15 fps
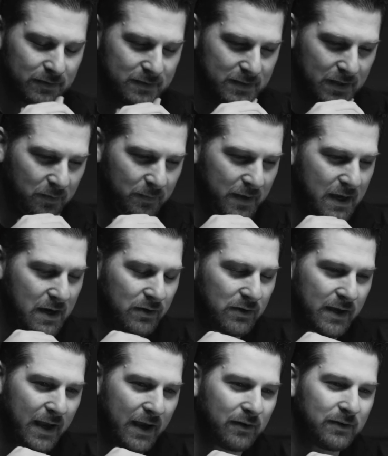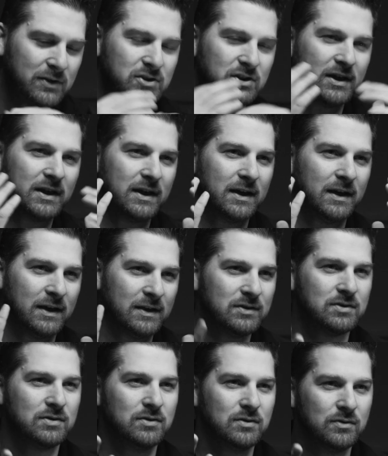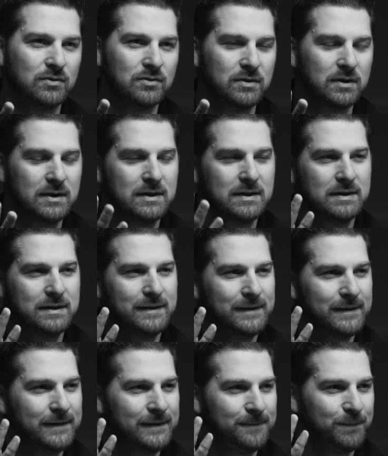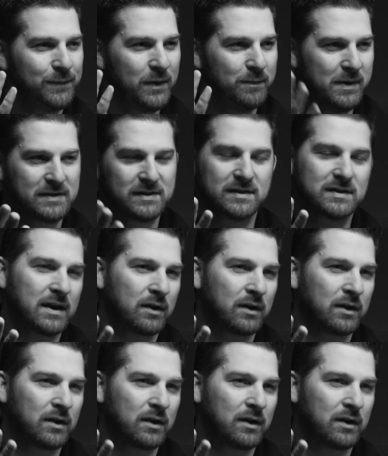tell me how did you get into the business?